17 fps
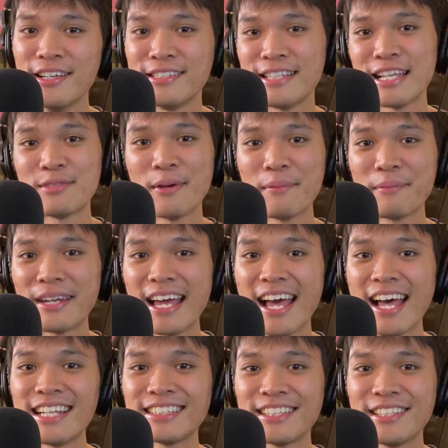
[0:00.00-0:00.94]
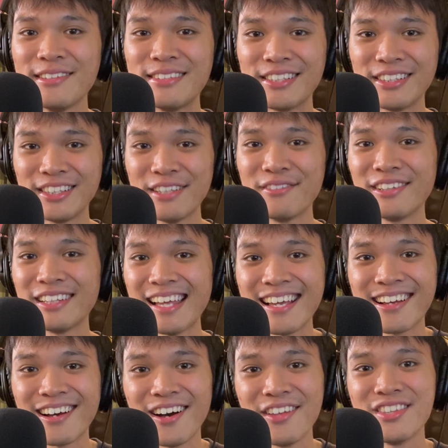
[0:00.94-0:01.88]
So that's why I'm going to ask you to leave a
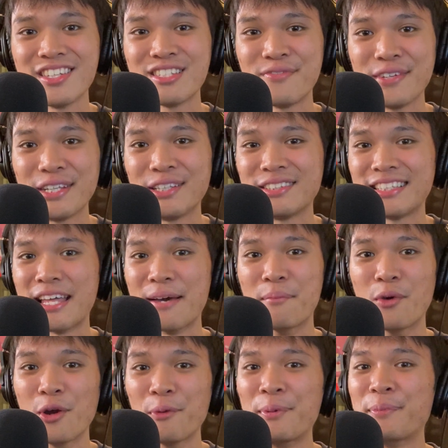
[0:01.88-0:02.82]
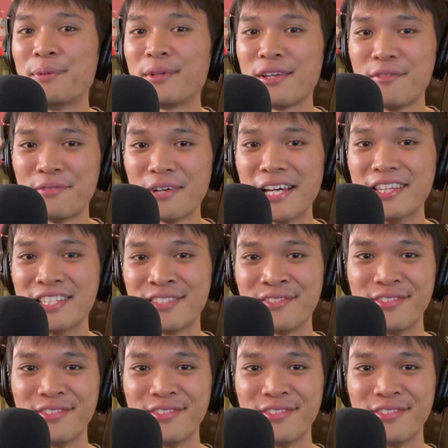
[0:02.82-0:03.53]
like on this video so that more people can find this